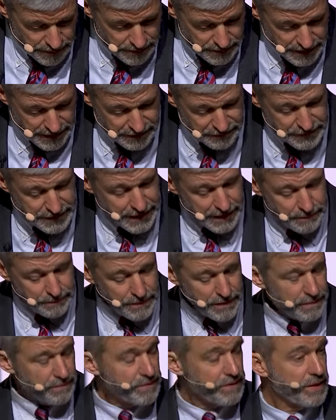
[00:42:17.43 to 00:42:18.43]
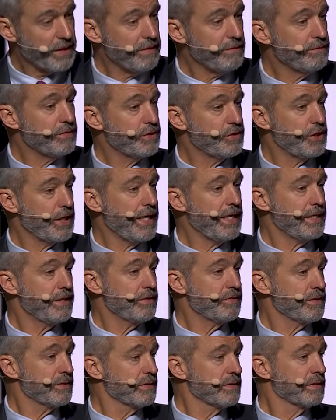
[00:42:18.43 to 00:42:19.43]
They have kept themselves
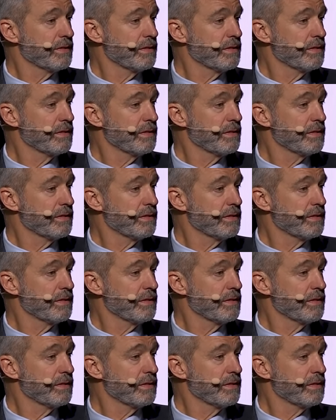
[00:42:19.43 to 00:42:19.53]
chaste.